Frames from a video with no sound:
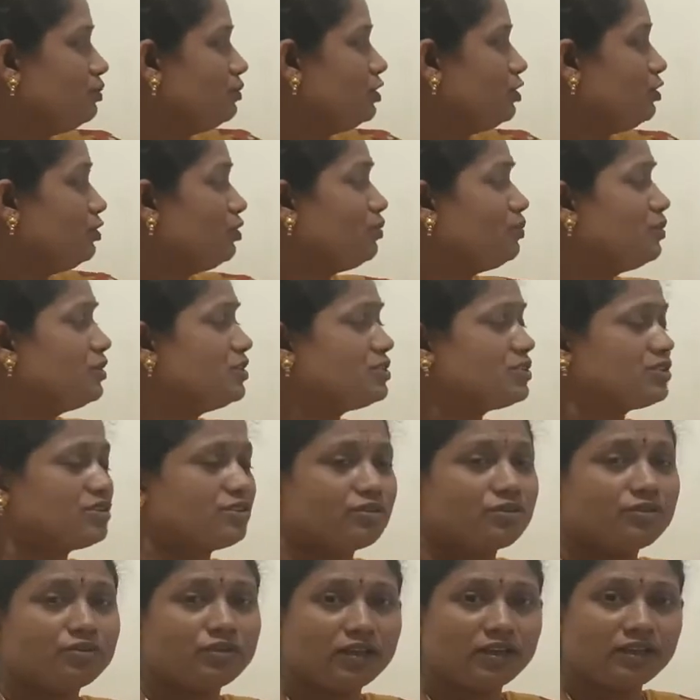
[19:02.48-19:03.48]
opens
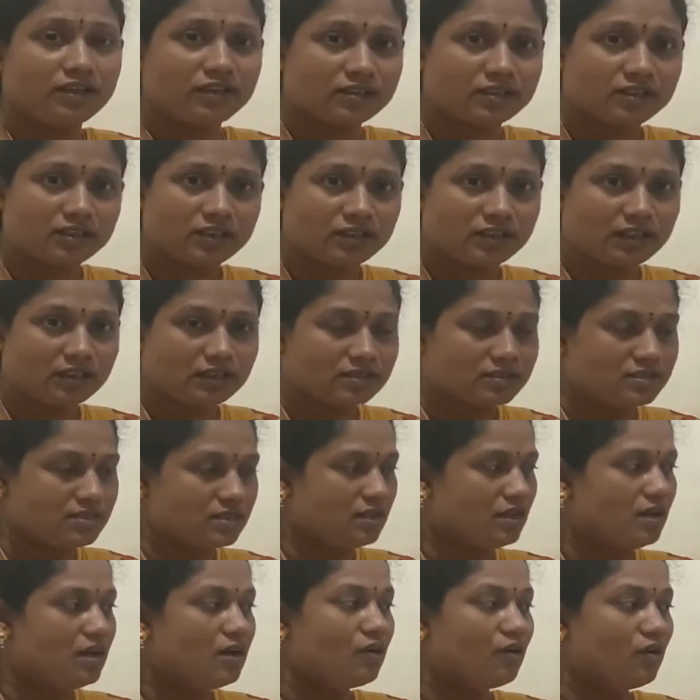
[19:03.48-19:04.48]
into collecting ducts.
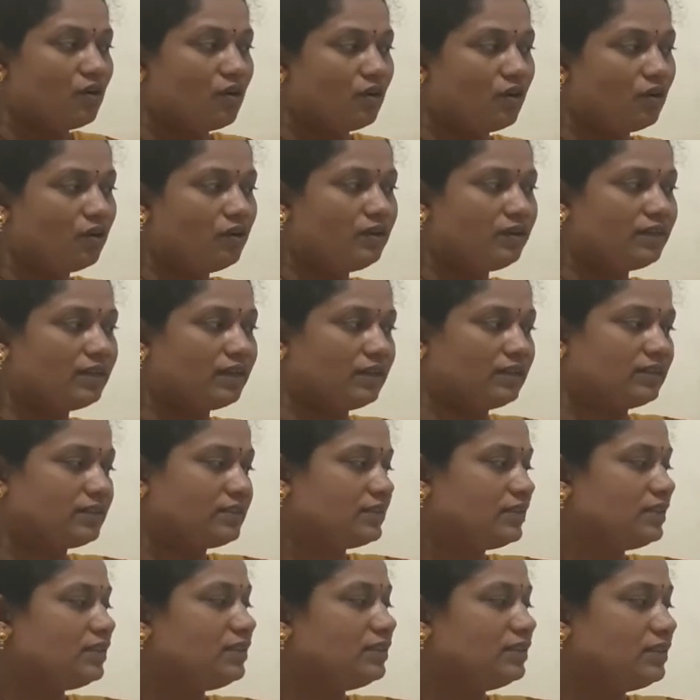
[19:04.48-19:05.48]
All
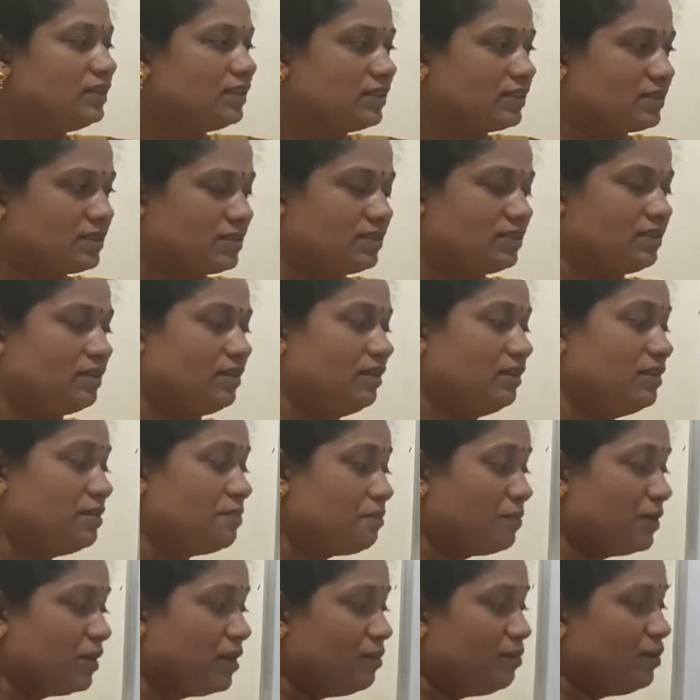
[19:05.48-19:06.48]
collecting ducts in the
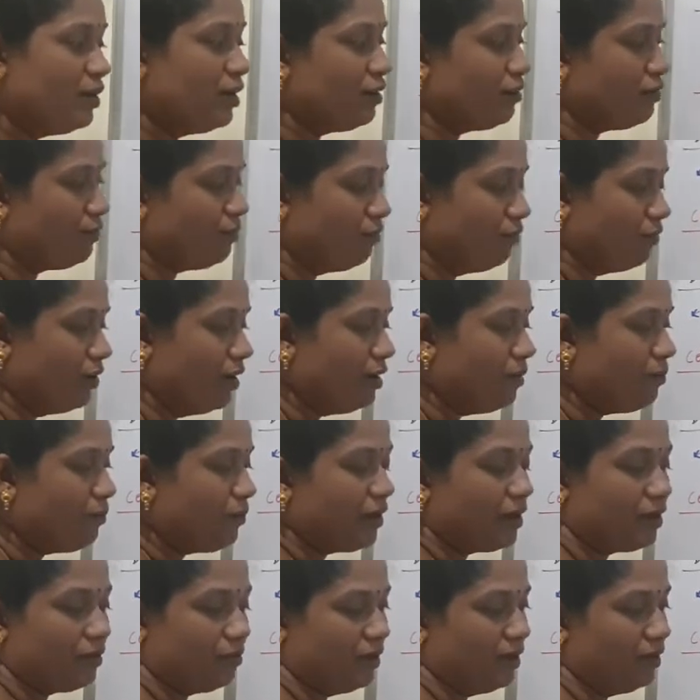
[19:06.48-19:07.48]
pyramid of one
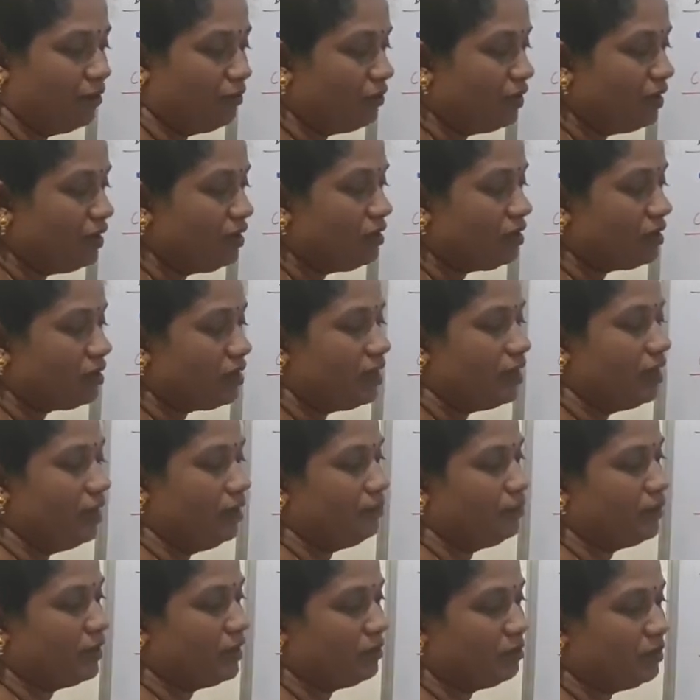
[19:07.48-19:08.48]
renal
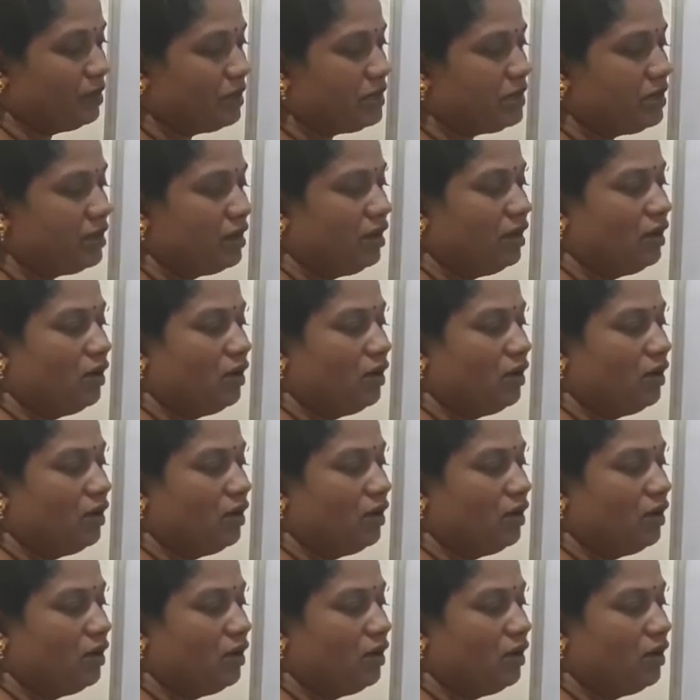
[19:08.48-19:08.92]
pyramid,